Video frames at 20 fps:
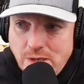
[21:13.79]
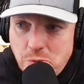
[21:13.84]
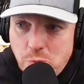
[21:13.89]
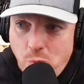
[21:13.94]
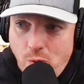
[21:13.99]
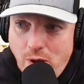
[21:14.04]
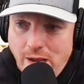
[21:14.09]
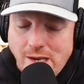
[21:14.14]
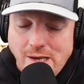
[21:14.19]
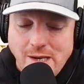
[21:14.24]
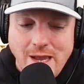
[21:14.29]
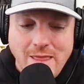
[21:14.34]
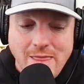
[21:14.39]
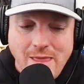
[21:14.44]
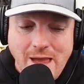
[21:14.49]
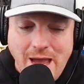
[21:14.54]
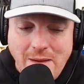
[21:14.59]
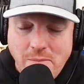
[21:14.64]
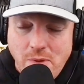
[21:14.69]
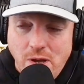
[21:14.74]
much weight
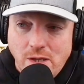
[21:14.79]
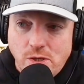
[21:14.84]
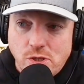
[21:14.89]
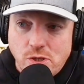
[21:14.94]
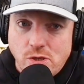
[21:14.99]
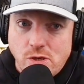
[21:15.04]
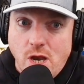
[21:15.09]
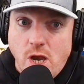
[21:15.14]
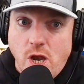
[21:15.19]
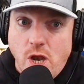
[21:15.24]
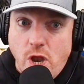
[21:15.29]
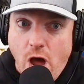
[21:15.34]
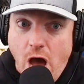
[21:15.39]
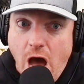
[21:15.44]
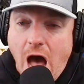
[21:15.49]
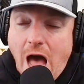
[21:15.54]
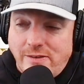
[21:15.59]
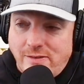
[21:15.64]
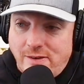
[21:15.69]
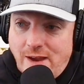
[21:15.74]
and that much
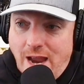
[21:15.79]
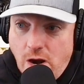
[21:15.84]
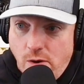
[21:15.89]
not